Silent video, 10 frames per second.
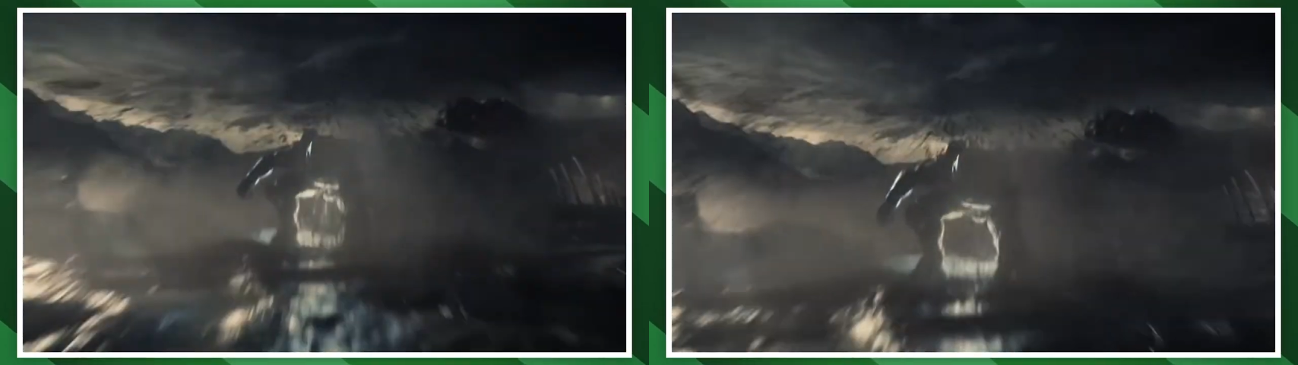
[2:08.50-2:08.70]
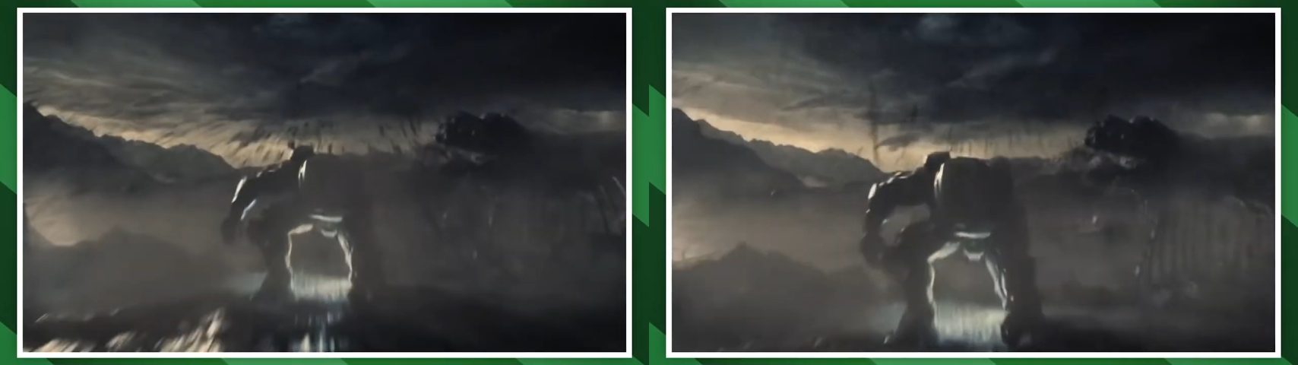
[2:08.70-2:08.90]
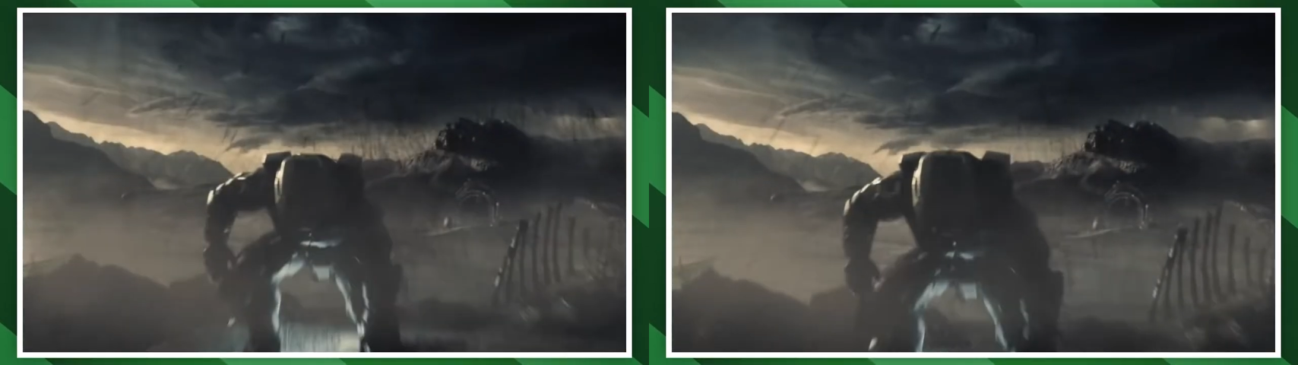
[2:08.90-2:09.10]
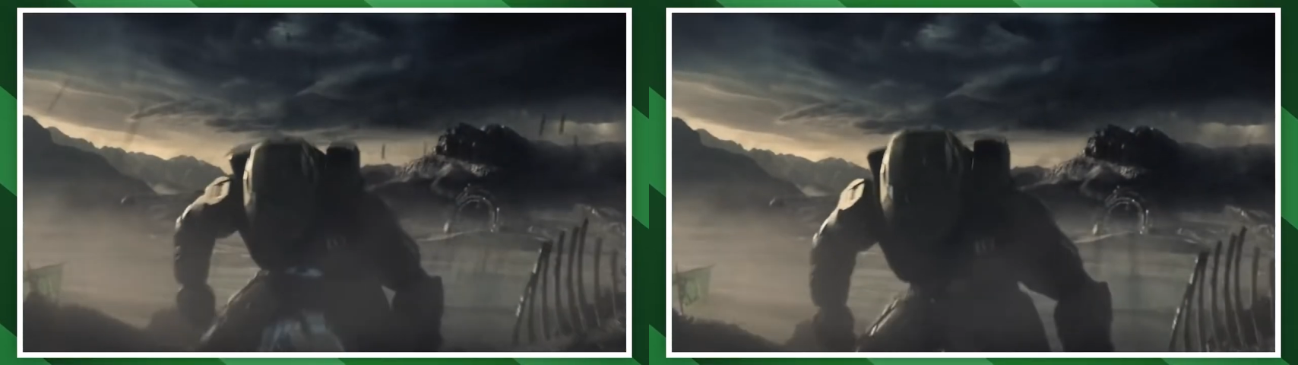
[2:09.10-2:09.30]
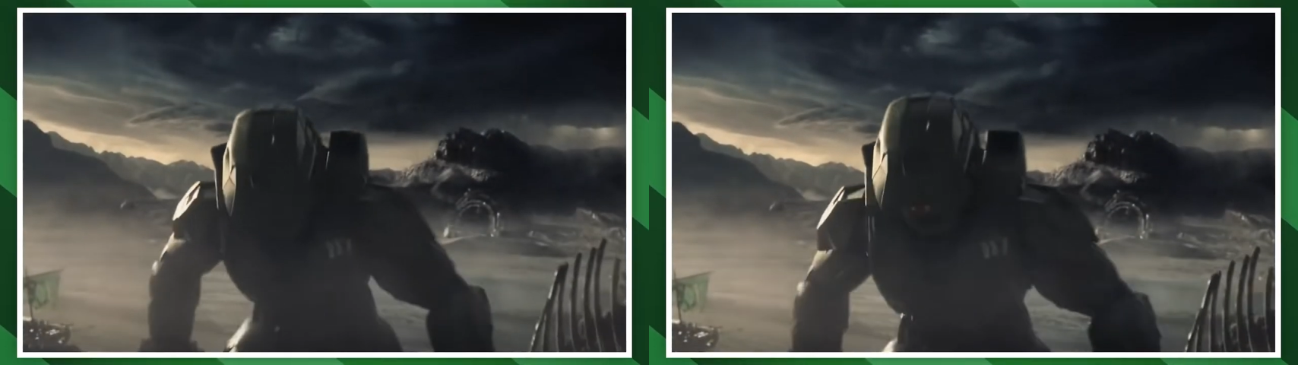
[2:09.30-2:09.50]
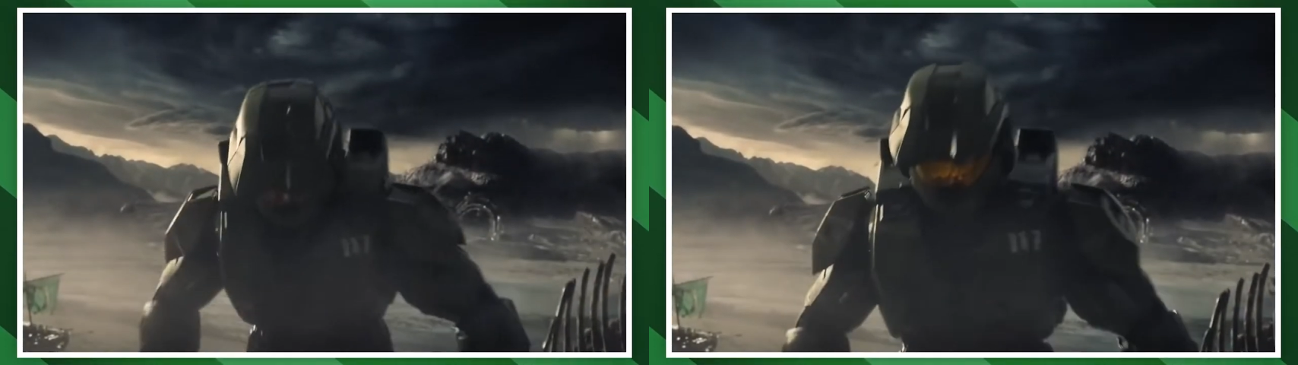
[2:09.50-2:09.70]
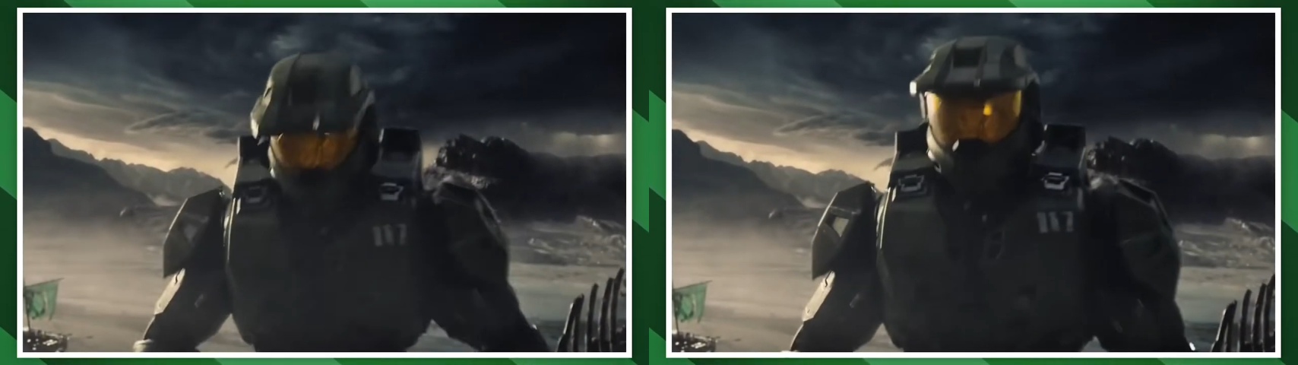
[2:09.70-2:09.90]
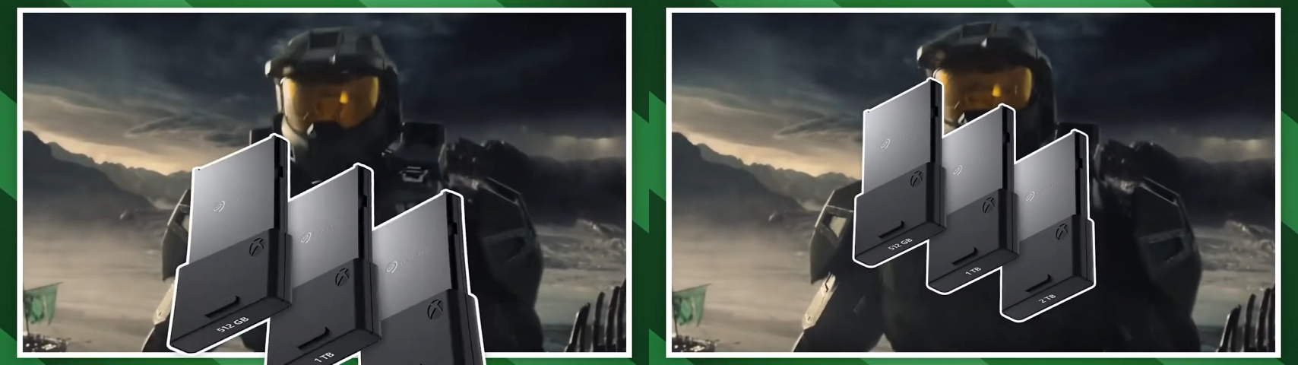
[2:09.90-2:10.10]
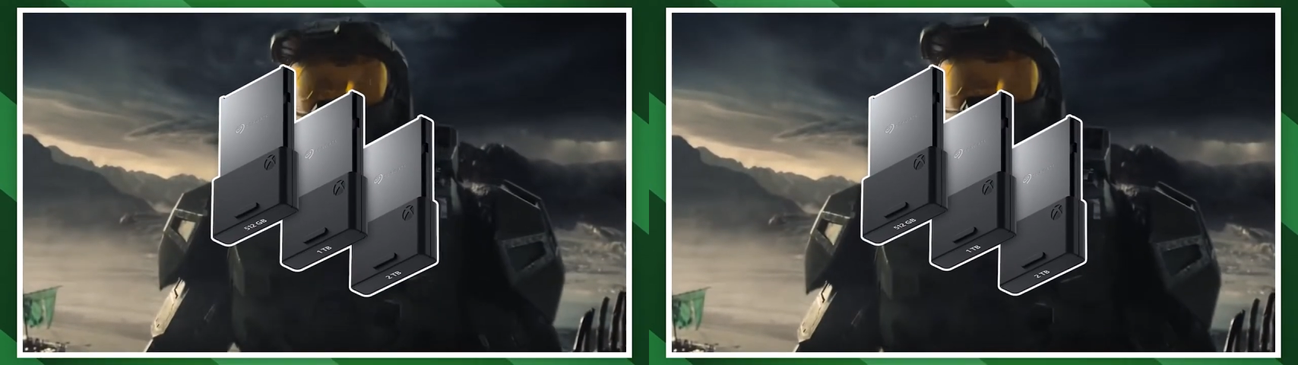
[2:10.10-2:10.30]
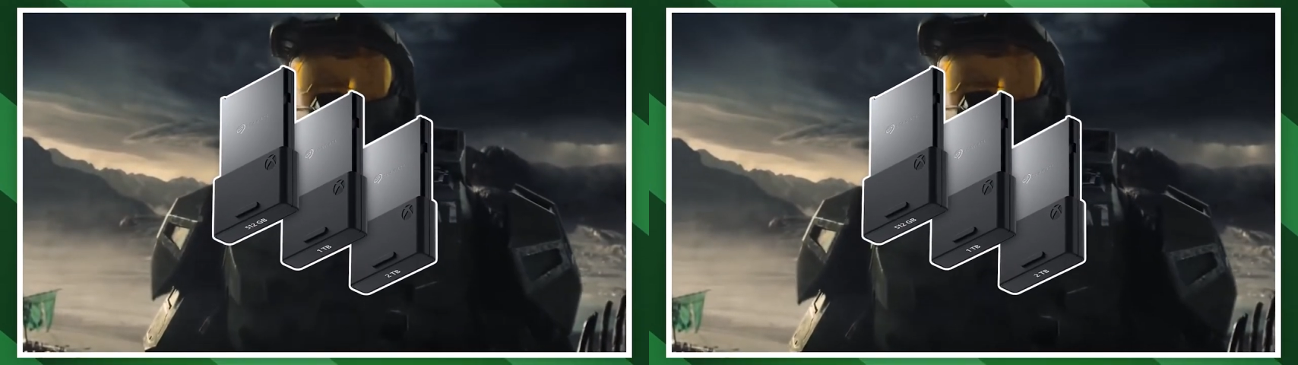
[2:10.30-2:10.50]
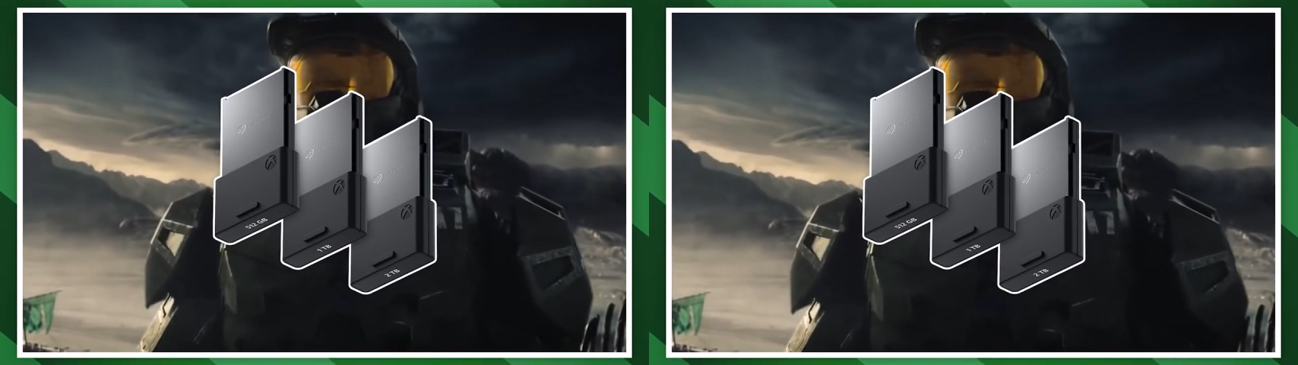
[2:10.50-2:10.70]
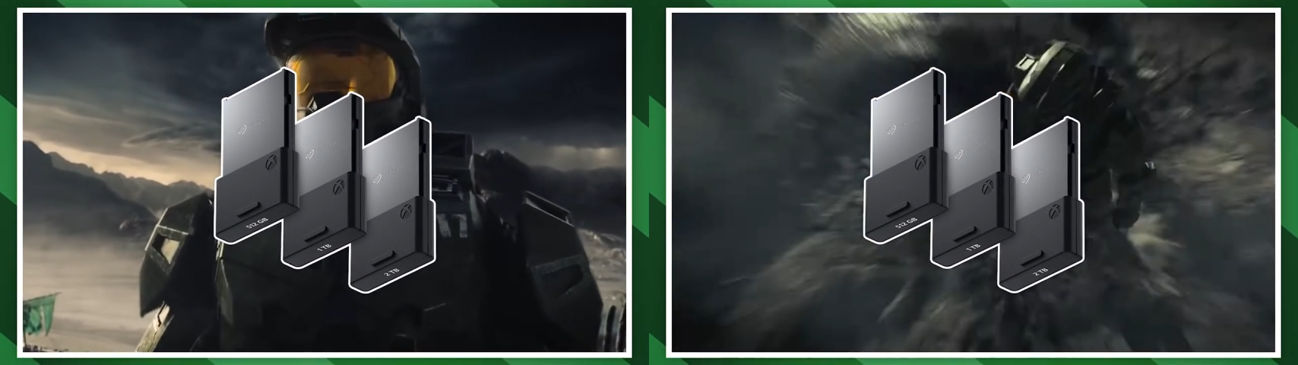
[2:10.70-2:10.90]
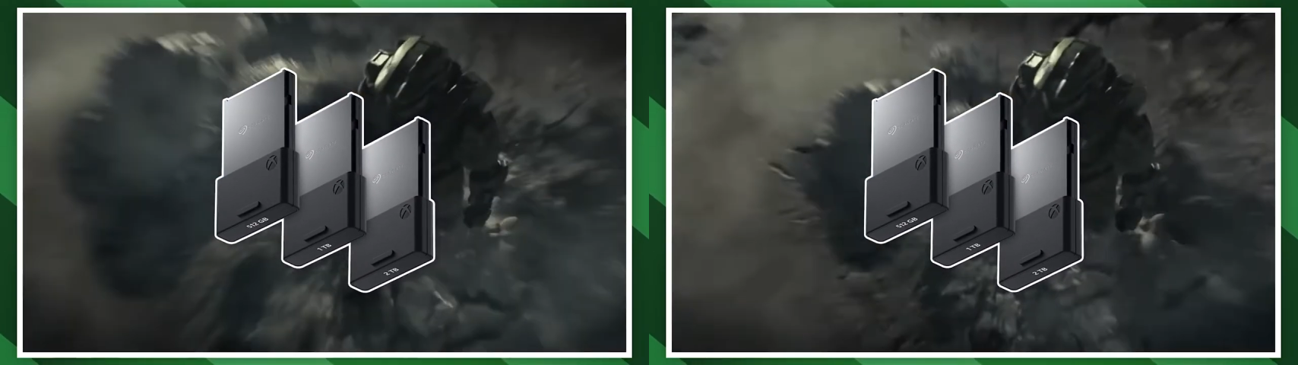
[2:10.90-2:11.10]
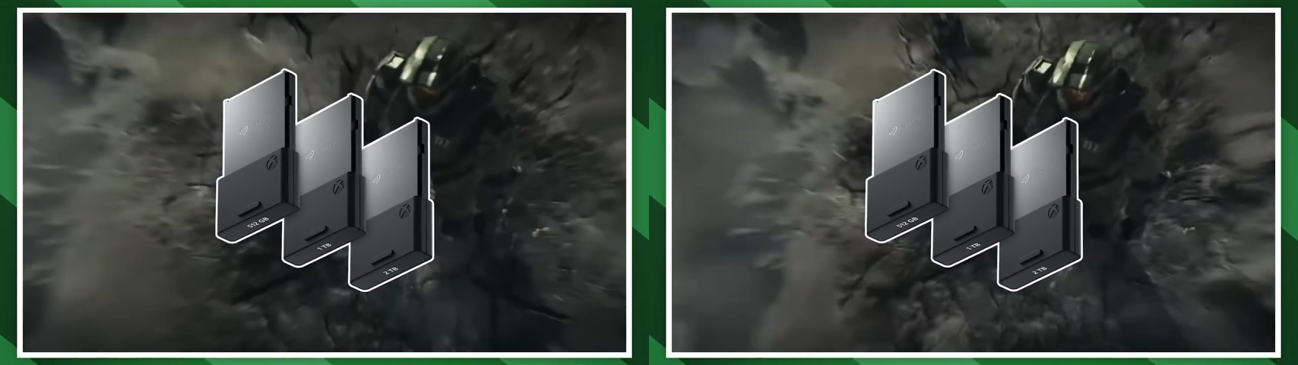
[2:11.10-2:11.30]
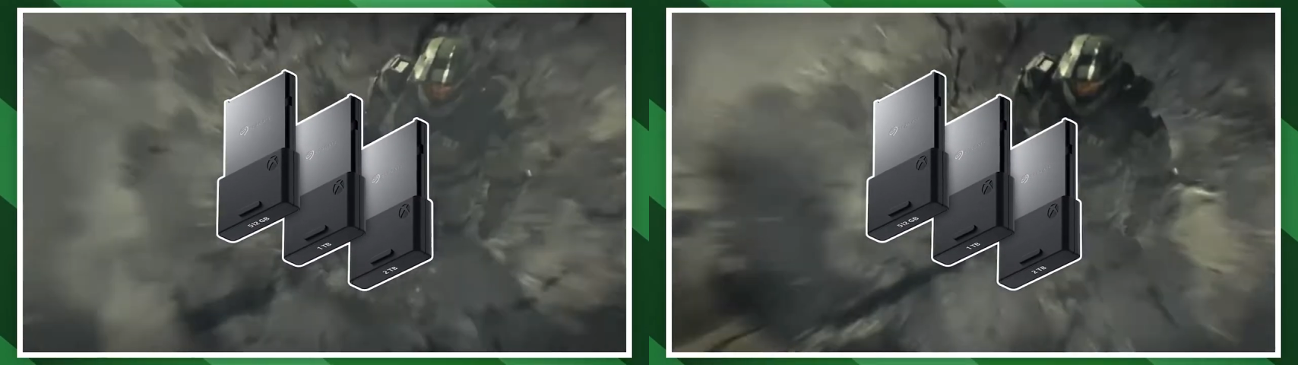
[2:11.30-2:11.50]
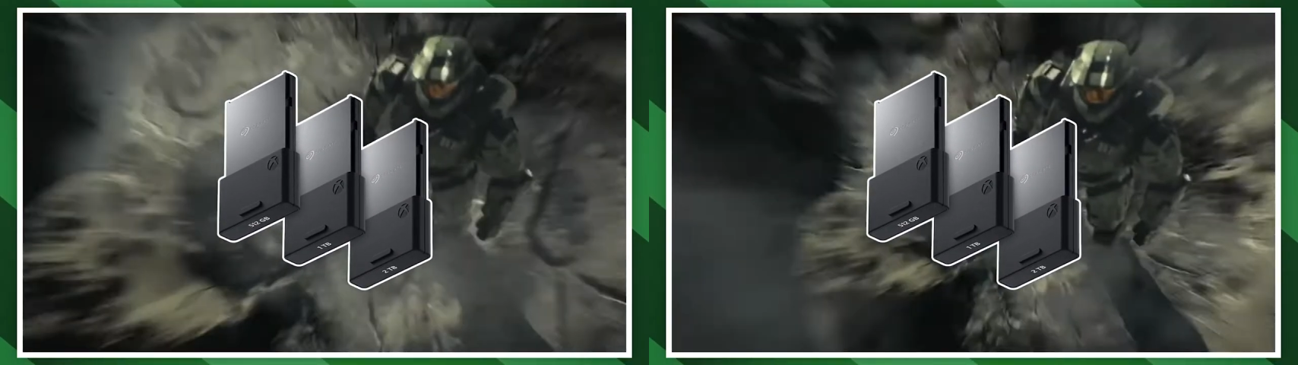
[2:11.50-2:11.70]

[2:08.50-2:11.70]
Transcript: Nobody's mouth can be seen.